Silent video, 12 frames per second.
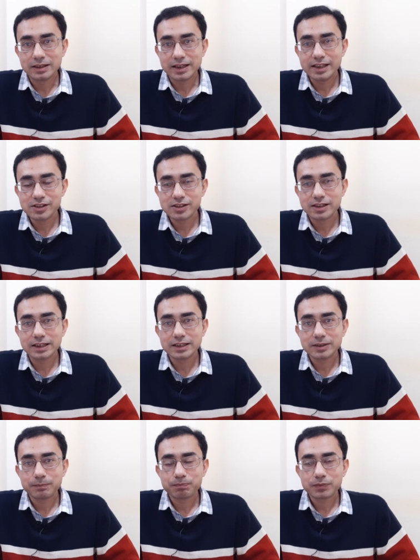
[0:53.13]

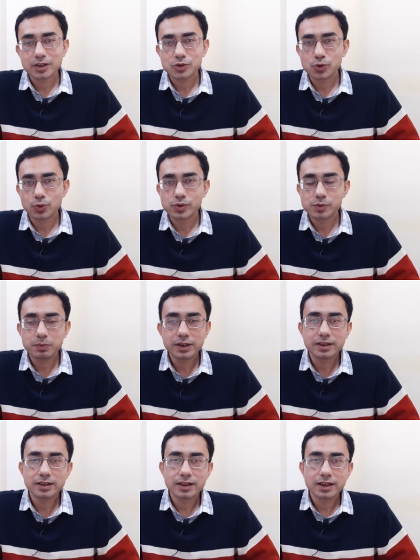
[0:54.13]
instinct, so to
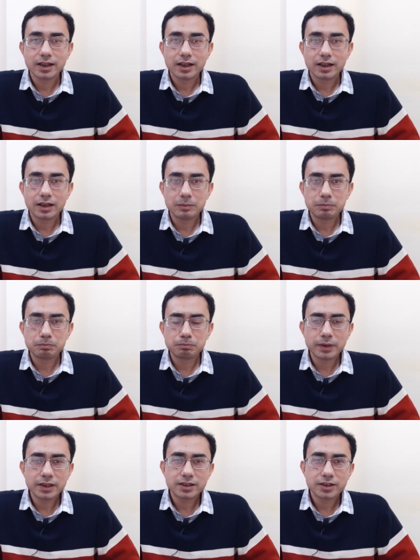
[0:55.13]
speak,
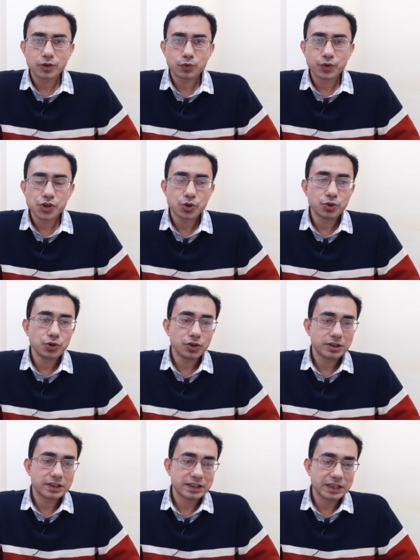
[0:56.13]
but we should
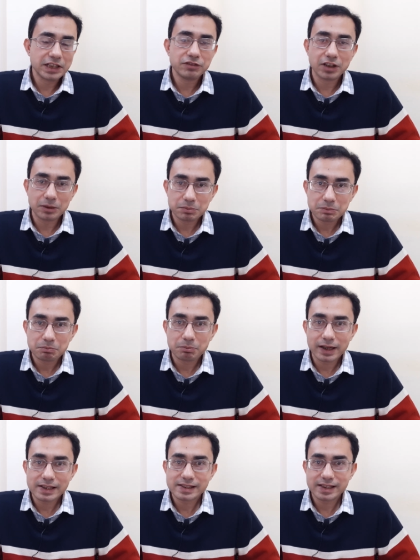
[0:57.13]
not give up
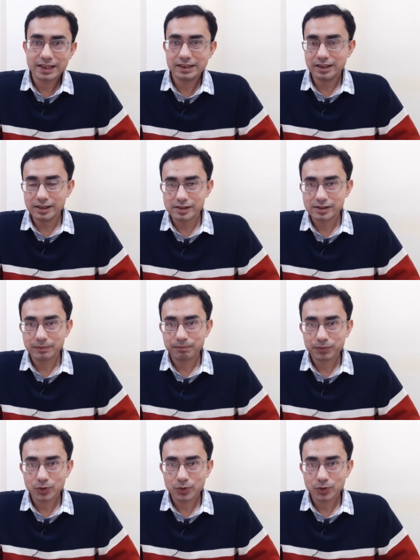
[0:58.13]
by saying this.